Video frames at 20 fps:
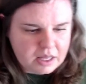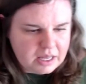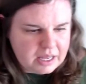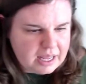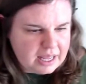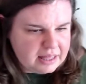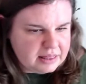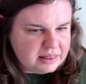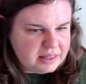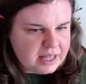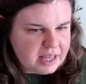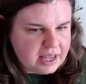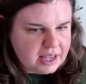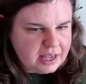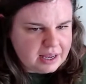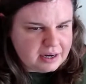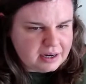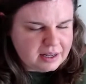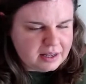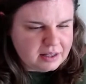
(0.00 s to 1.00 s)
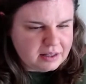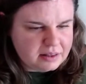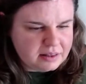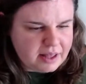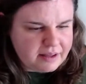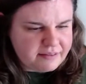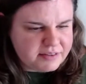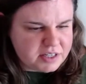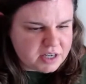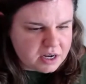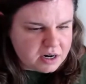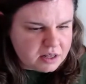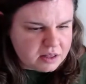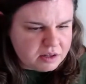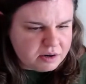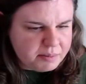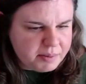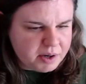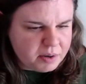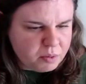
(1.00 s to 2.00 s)
And then they've done a
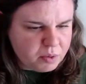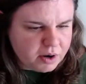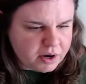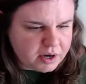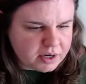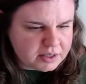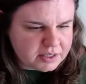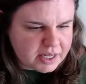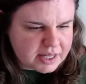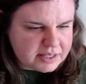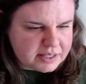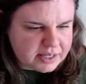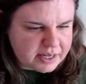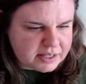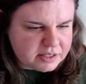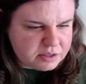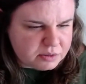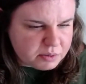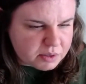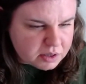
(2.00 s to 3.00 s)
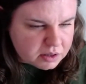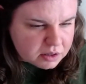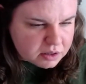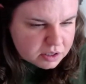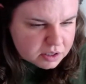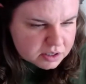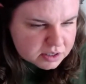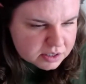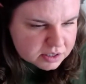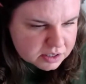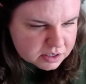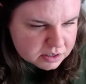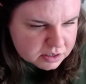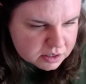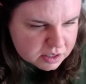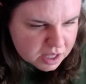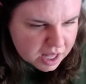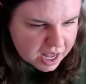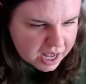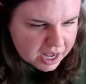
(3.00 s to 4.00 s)
little bit of work on the inside. So it looks
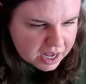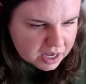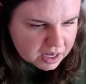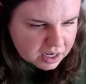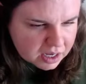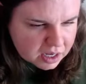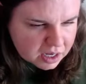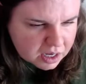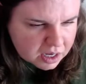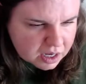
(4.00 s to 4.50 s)
like